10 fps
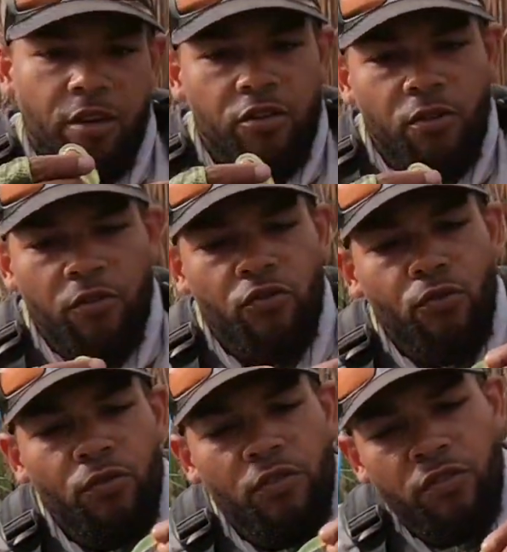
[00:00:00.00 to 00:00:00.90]

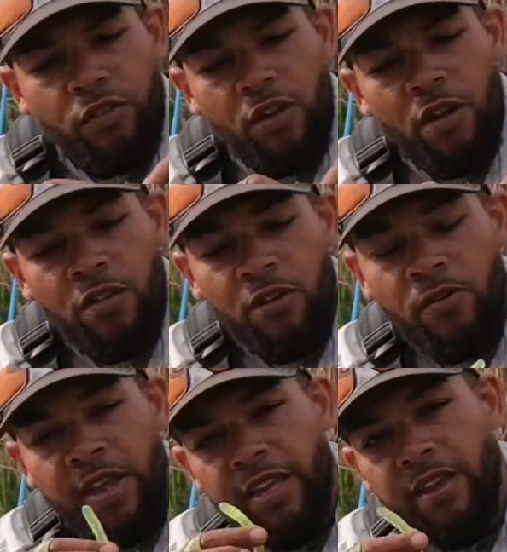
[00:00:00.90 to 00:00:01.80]
Chartreuse is another
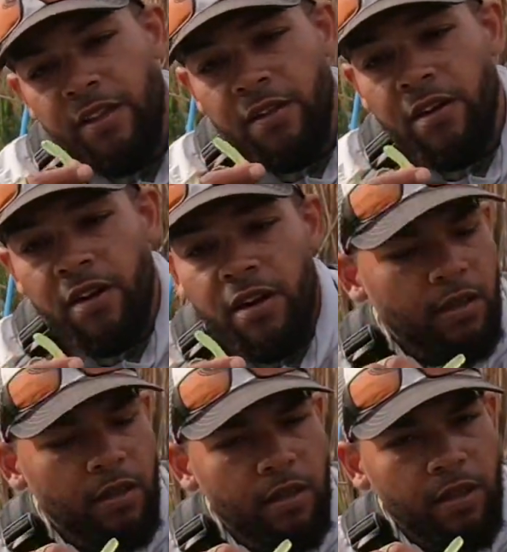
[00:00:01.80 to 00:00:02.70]
great killer.
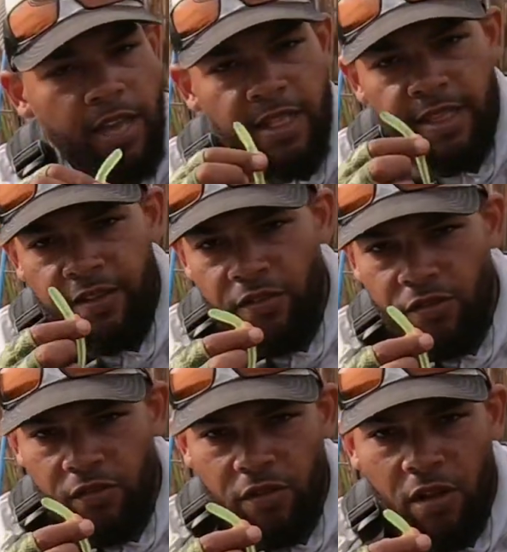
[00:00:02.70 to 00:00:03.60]
Again, these are
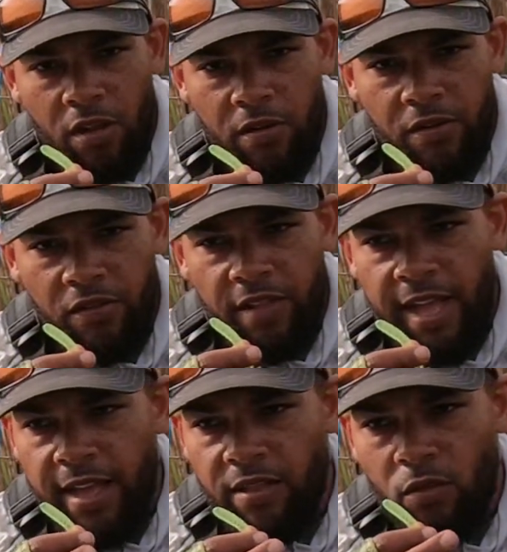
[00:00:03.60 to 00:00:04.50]
just colors
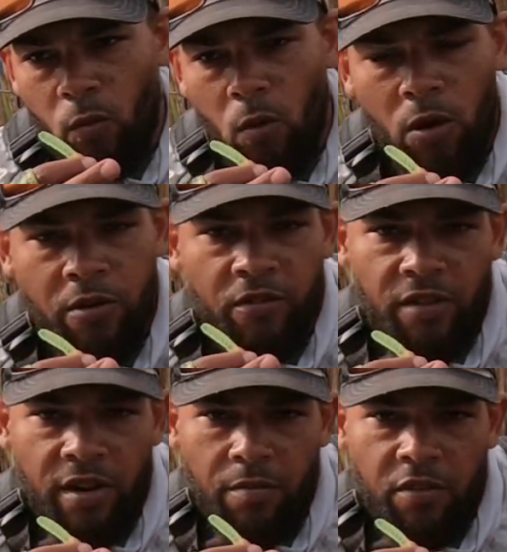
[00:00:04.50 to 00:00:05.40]
that the waters
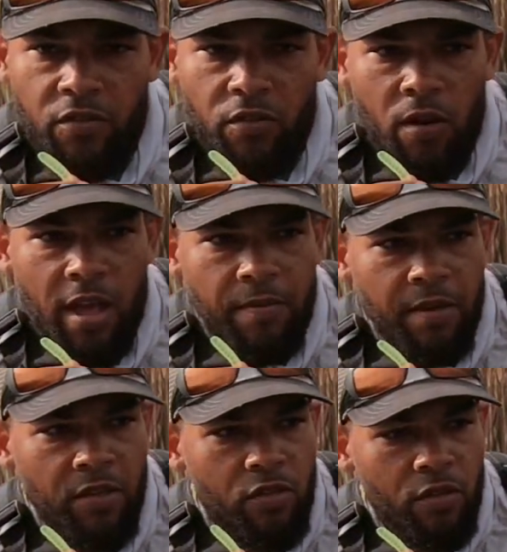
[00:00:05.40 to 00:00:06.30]
that I'm
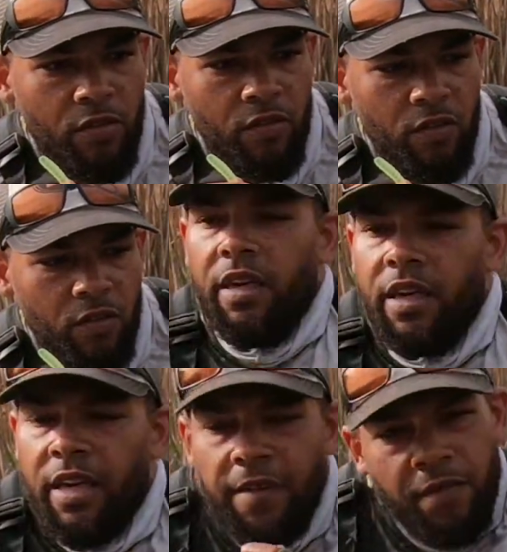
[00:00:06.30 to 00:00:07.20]
describing just
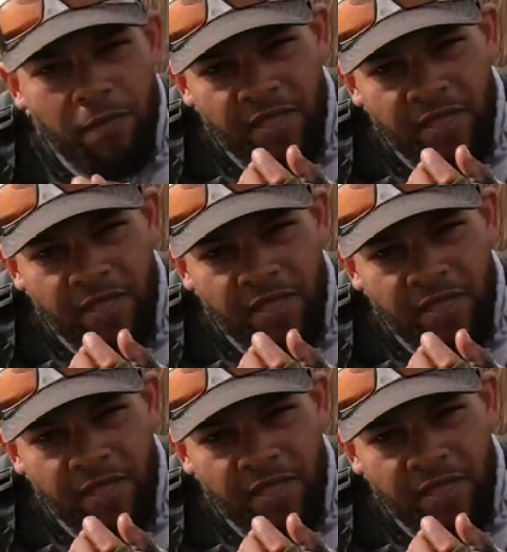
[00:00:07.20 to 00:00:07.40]
give them